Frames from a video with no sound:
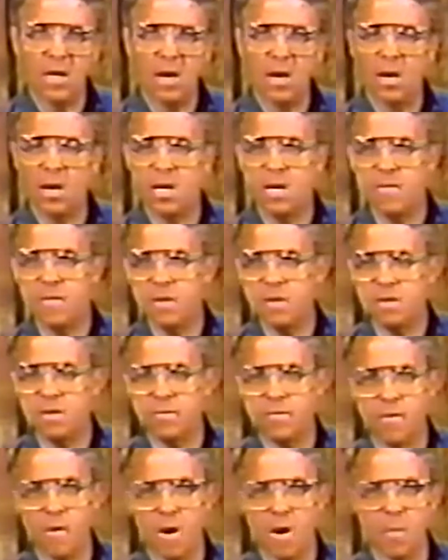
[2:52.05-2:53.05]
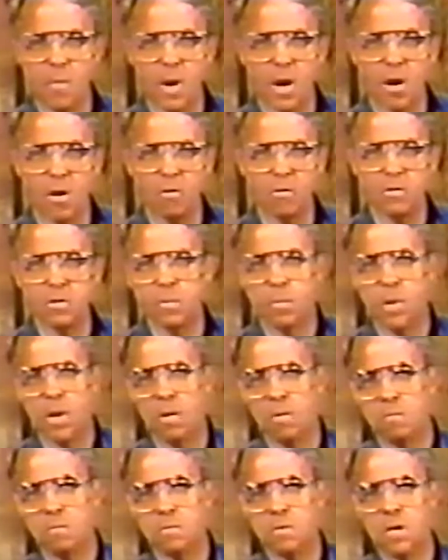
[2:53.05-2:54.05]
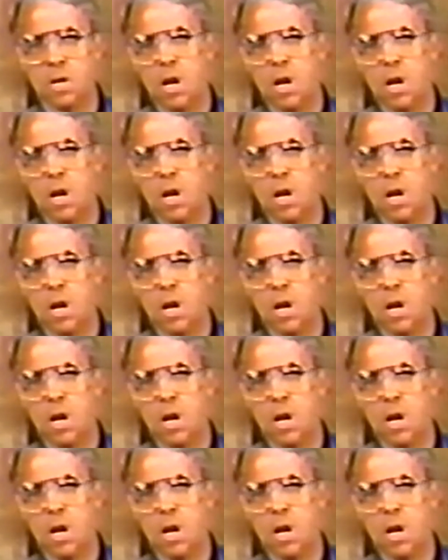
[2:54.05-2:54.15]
leaving the farmhouse about